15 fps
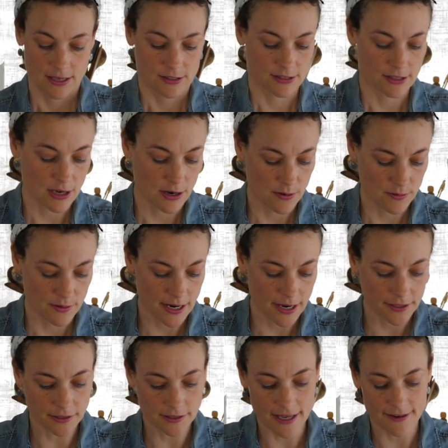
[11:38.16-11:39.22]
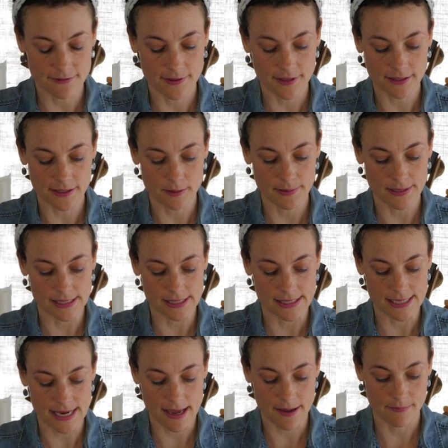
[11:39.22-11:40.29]
So now you're left with a little bit of
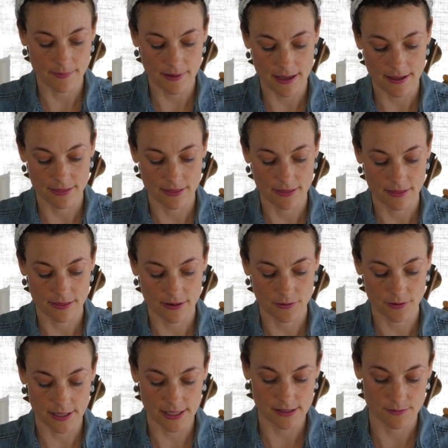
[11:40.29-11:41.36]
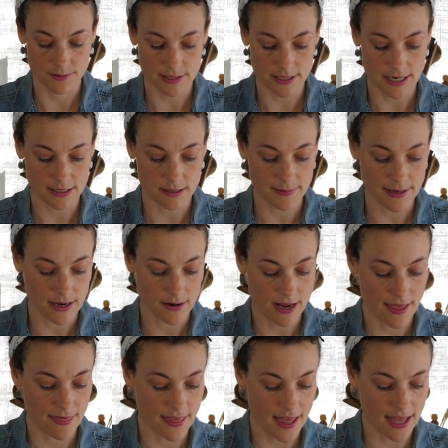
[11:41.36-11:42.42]
stem and the greens we talked about,
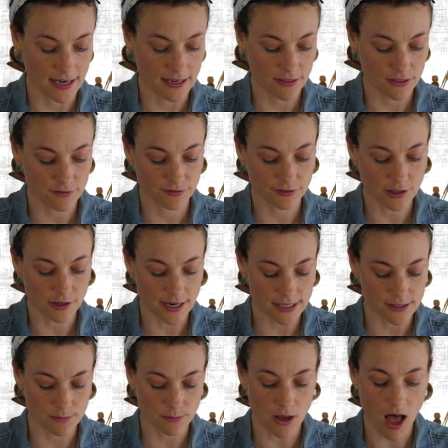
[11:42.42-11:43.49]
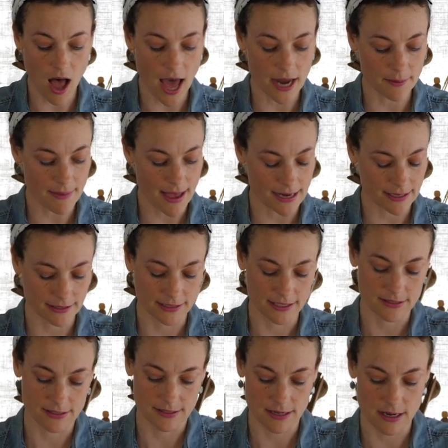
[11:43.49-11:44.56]
and then the florets will automatically
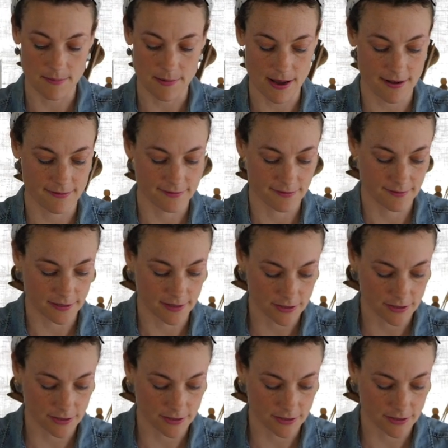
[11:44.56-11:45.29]
just come off.